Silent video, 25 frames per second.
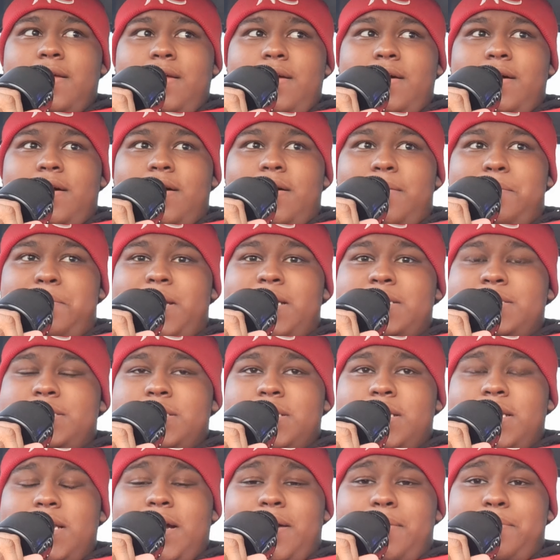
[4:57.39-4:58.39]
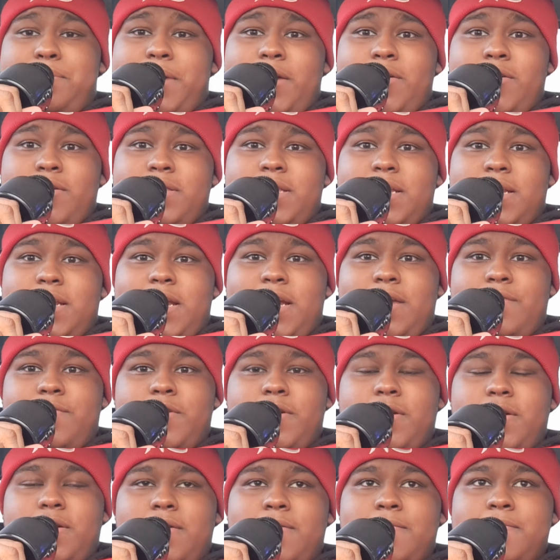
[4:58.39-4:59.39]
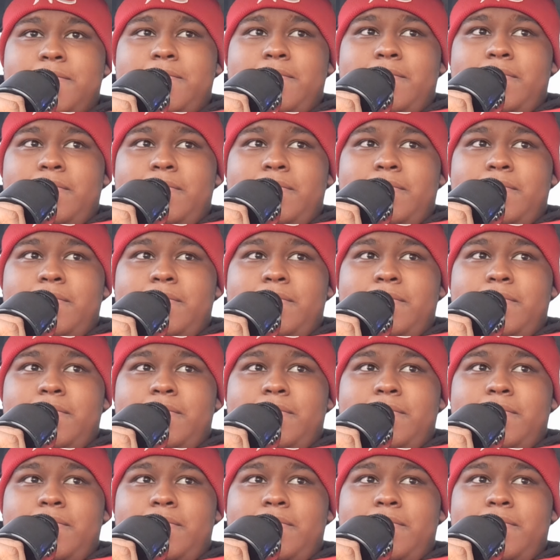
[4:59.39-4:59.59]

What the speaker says: mentally I'm better than ever.